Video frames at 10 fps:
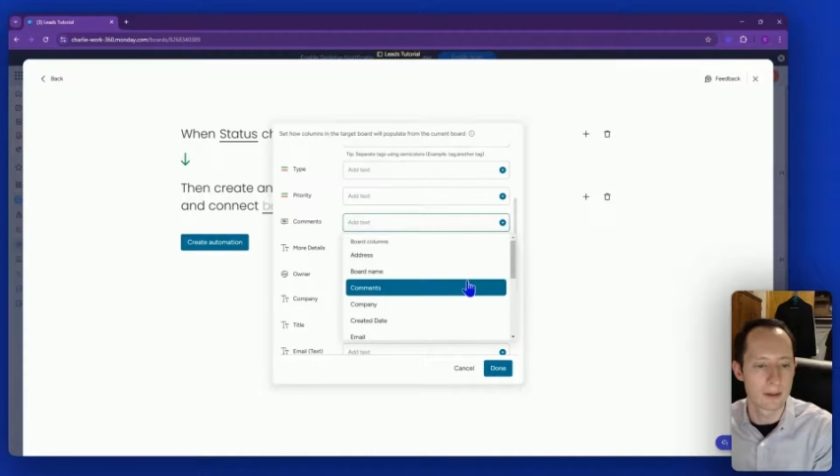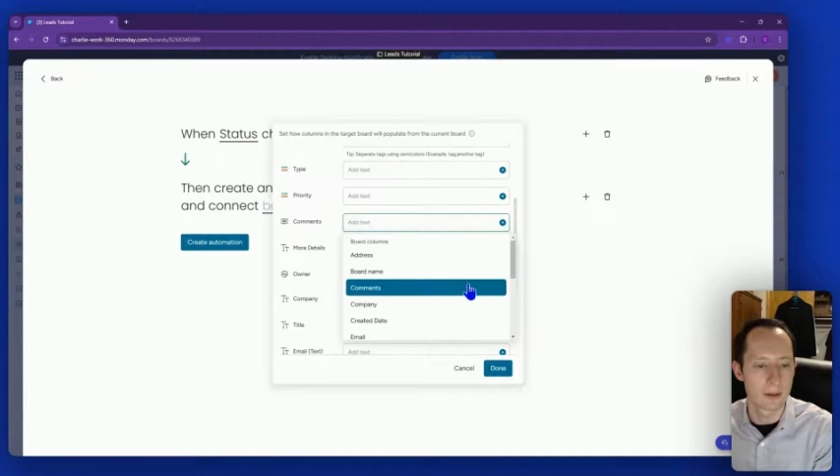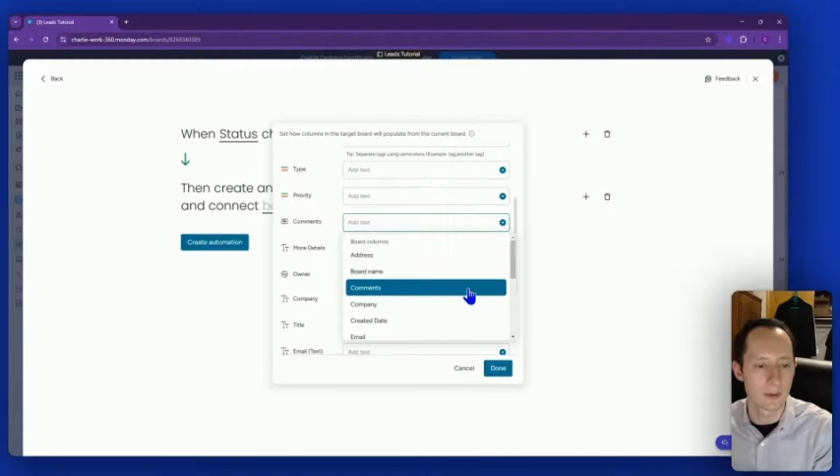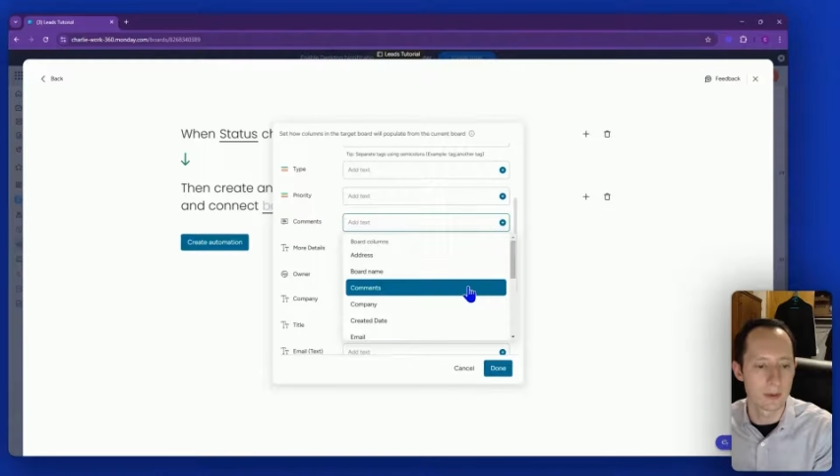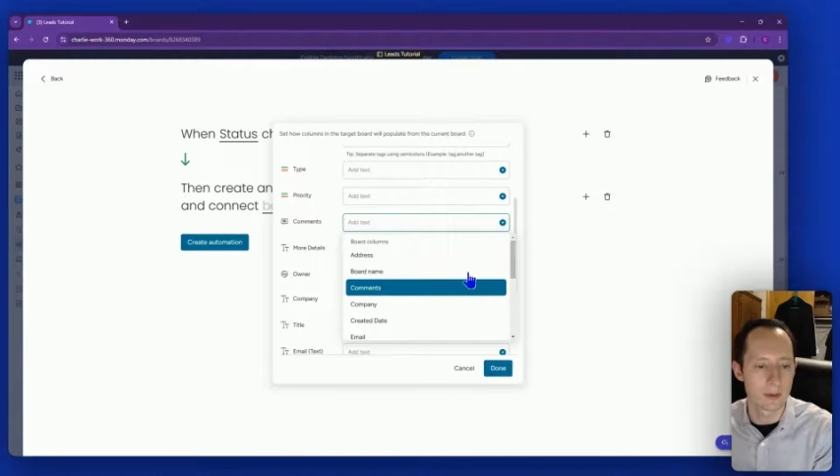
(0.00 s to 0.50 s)

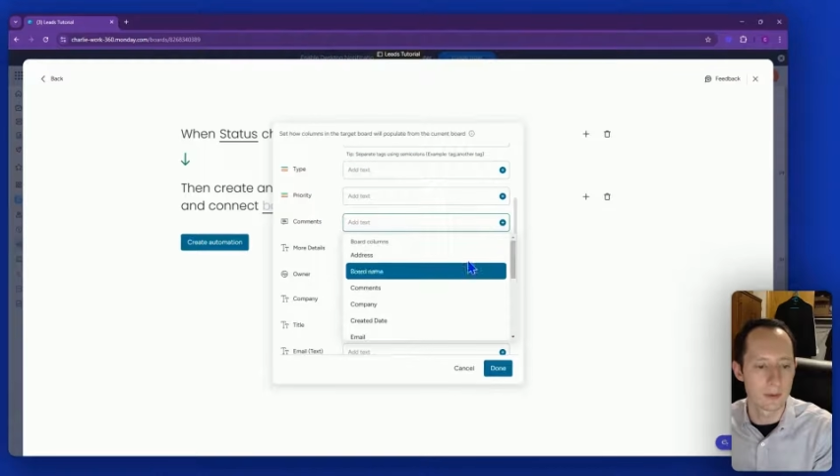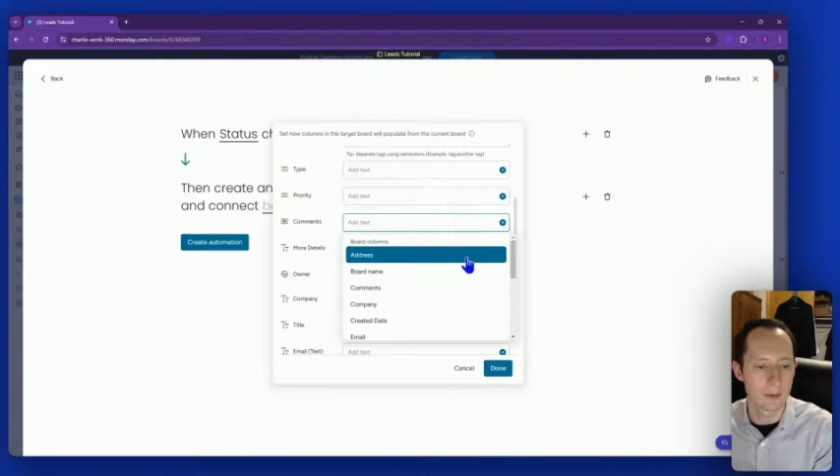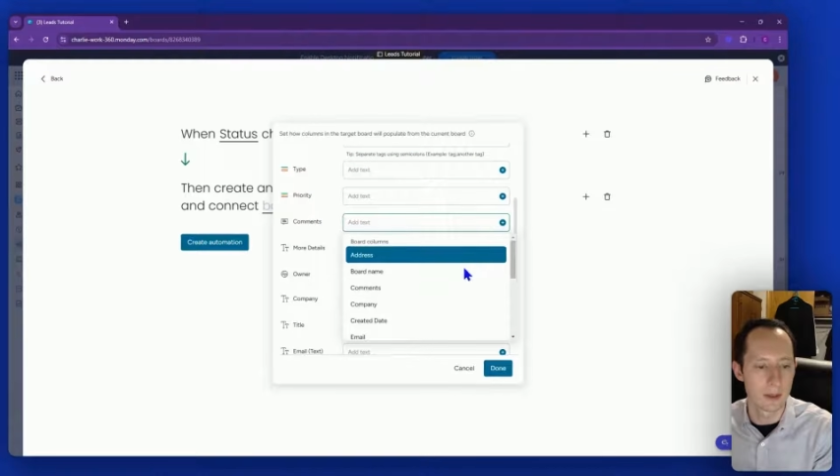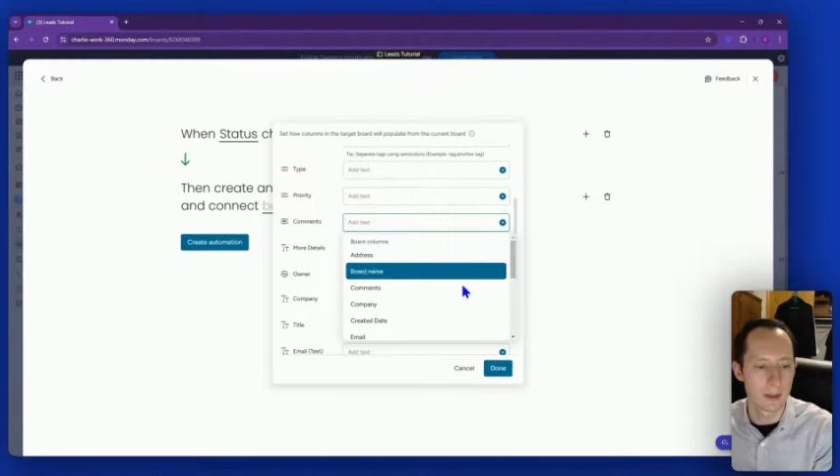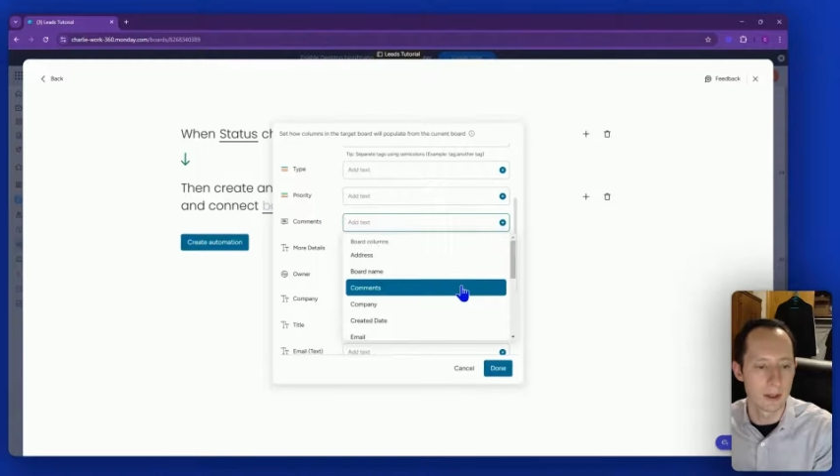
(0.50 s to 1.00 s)
Is going to
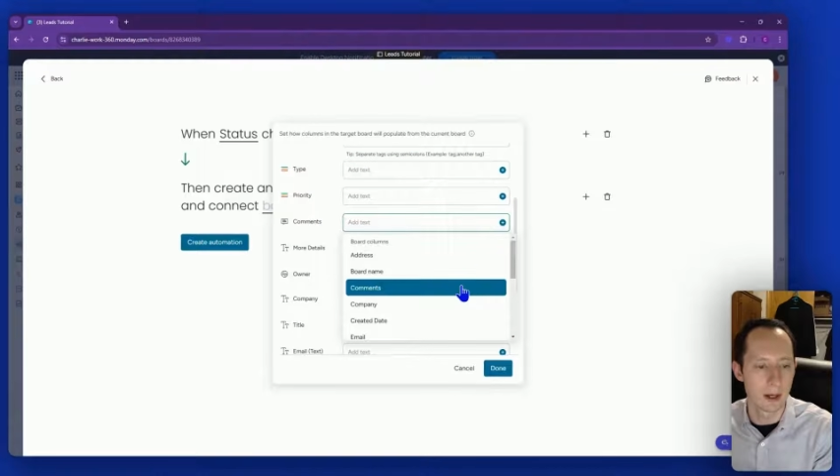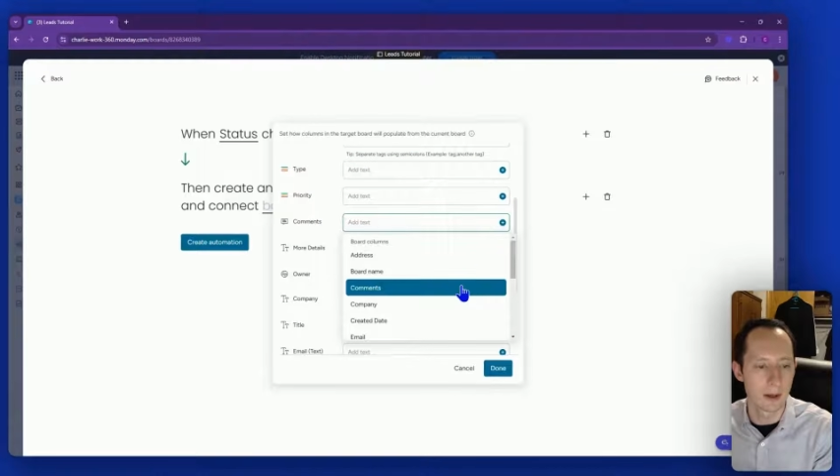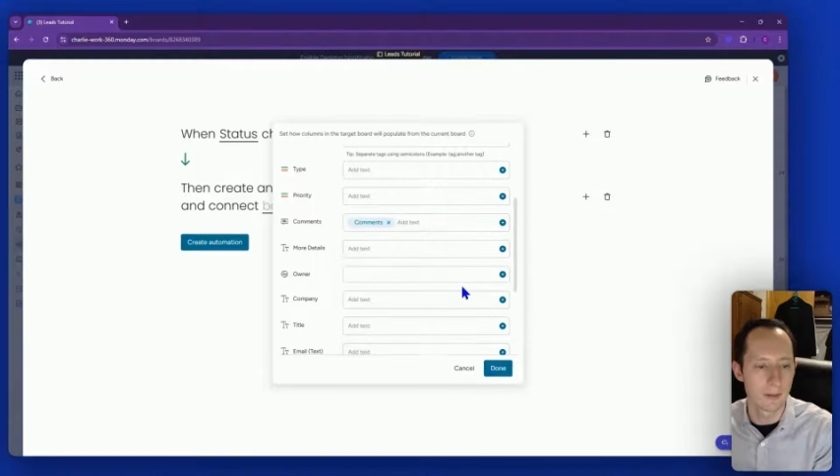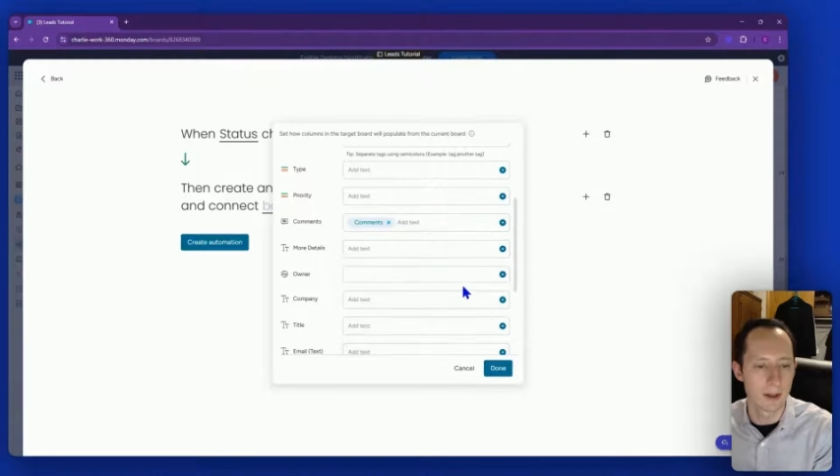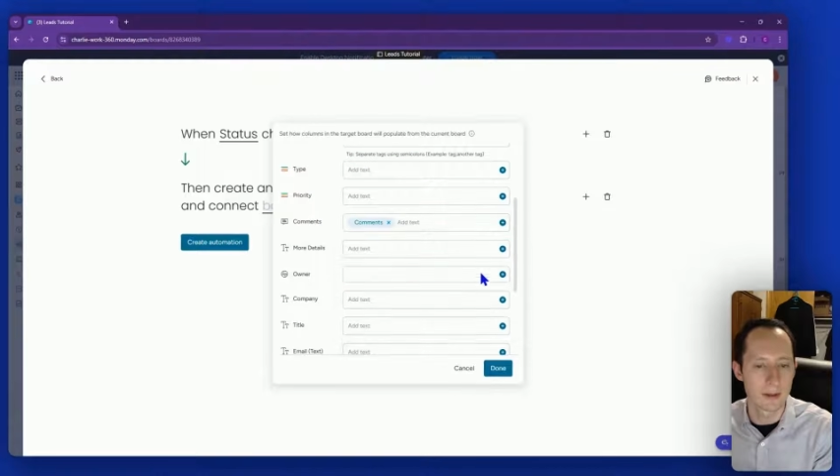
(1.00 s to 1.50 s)
be
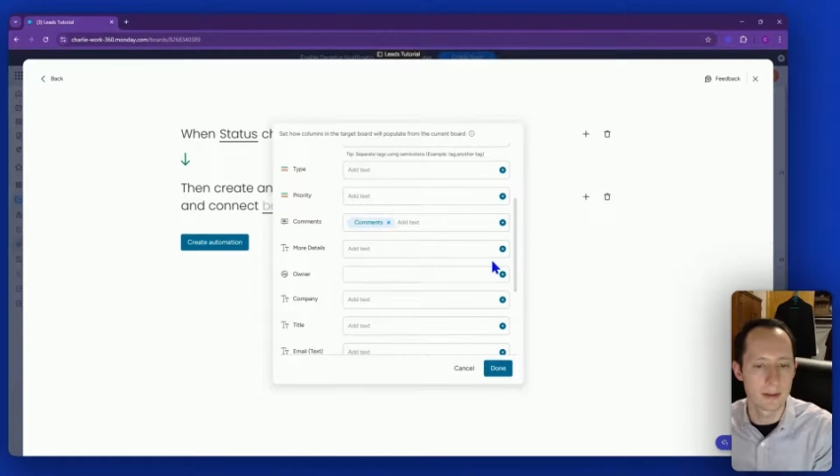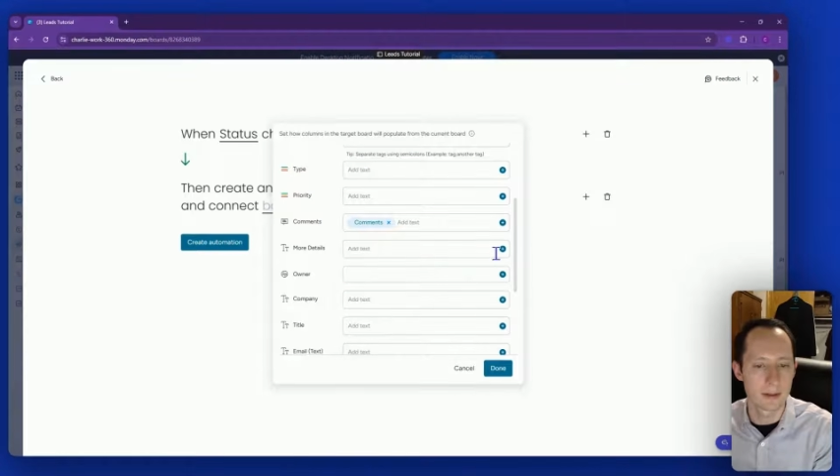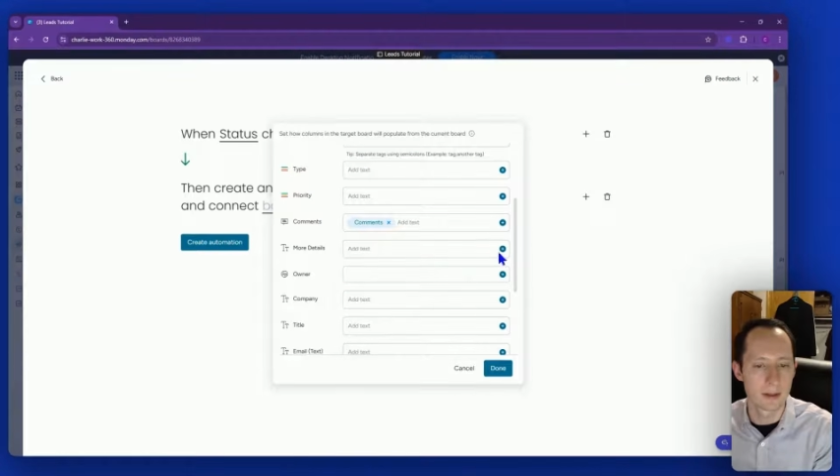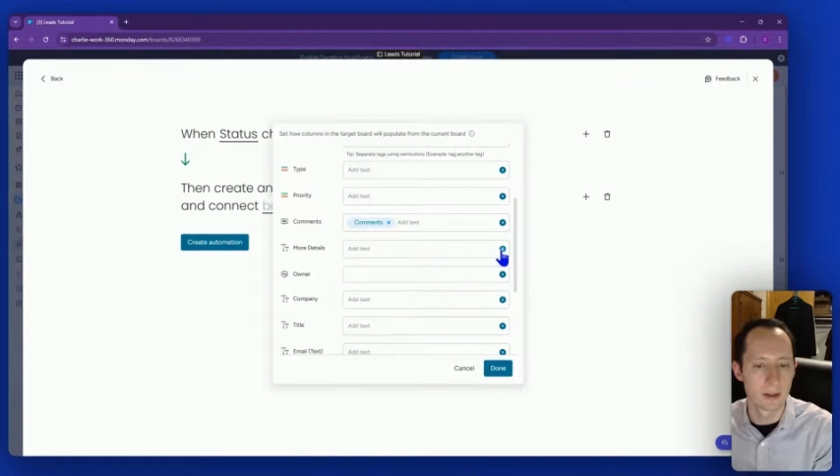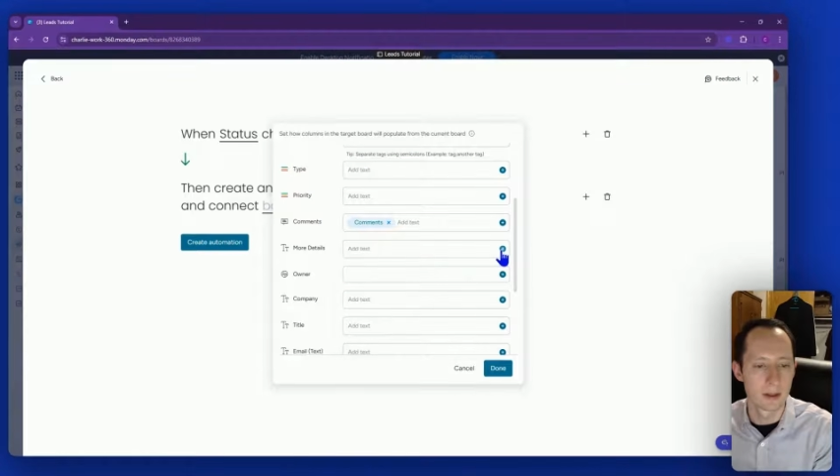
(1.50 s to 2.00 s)

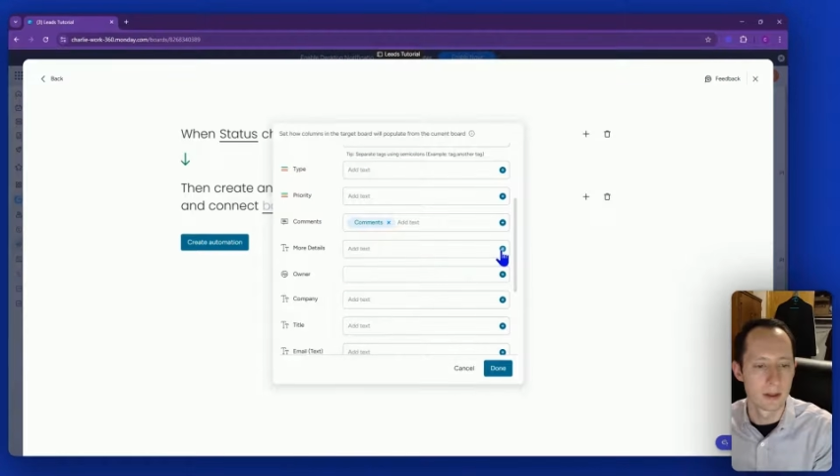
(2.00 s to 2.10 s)
comments.